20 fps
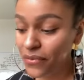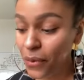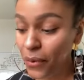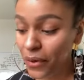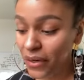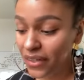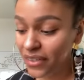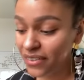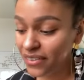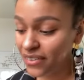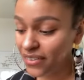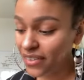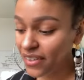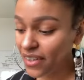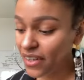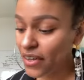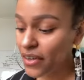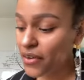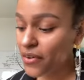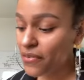4.
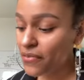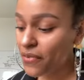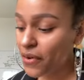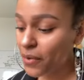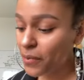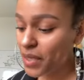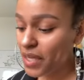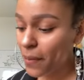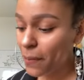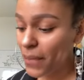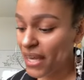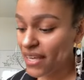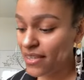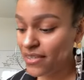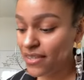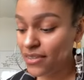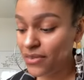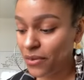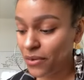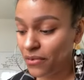Forming a
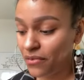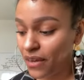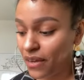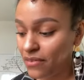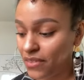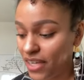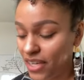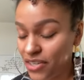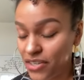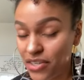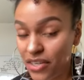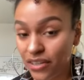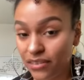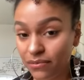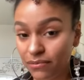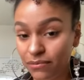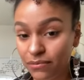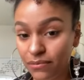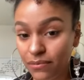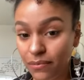basis or
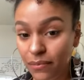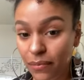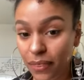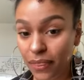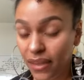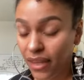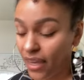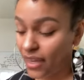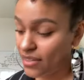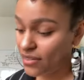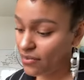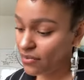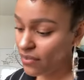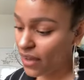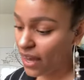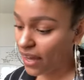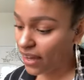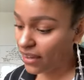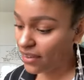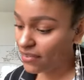foundation. And
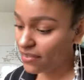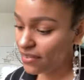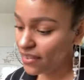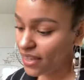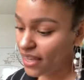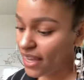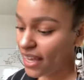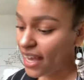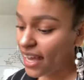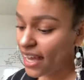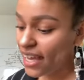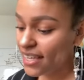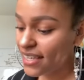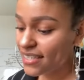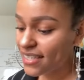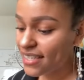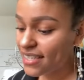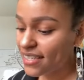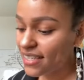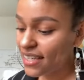5.
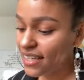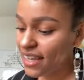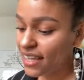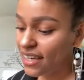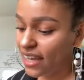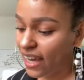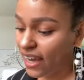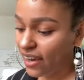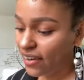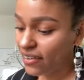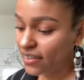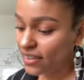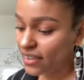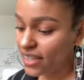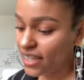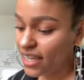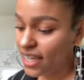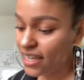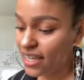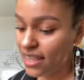Existing
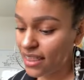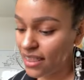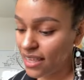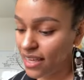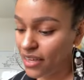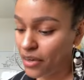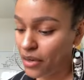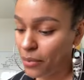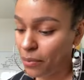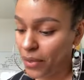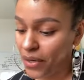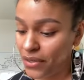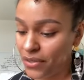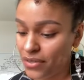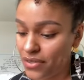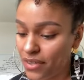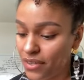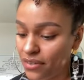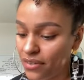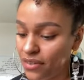inherently in a thing or
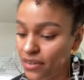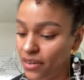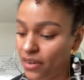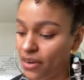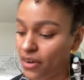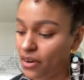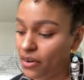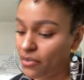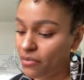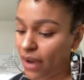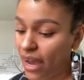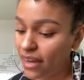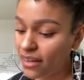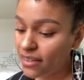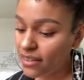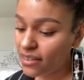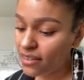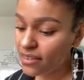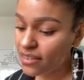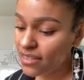person,
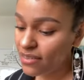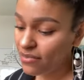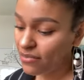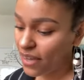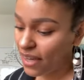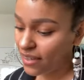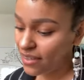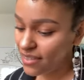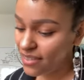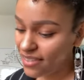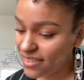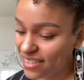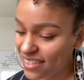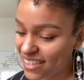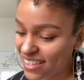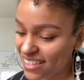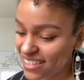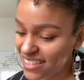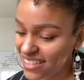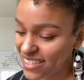radical defects
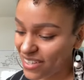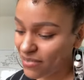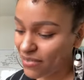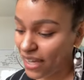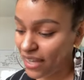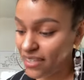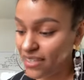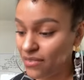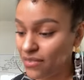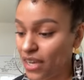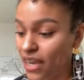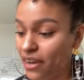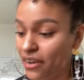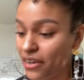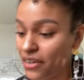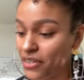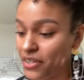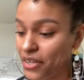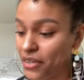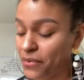of
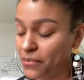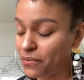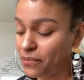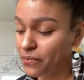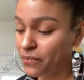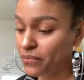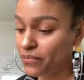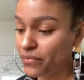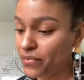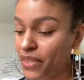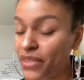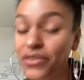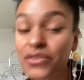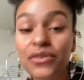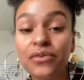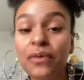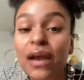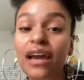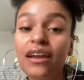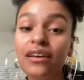character. So